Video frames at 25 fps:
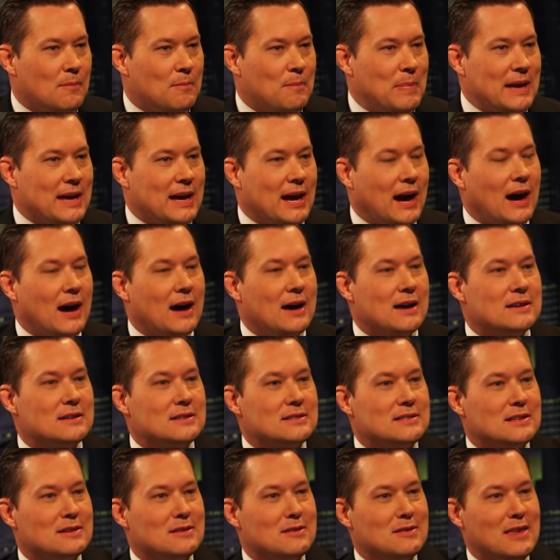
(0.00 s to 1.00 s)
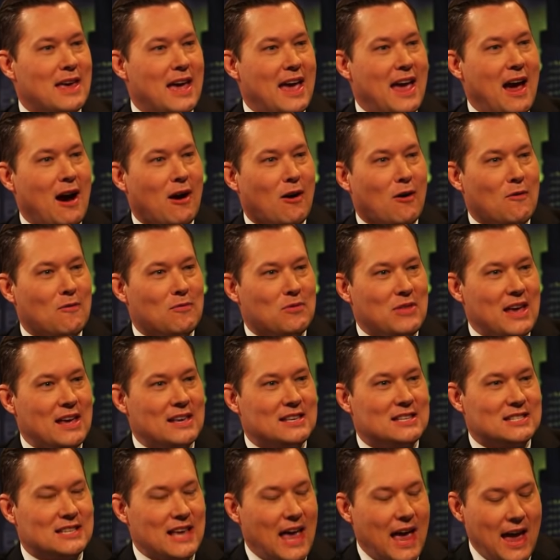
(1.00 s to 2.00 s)
because they
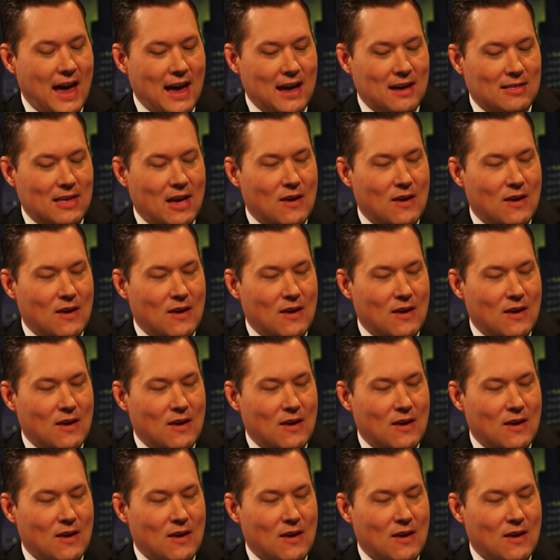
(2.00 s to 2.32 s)
say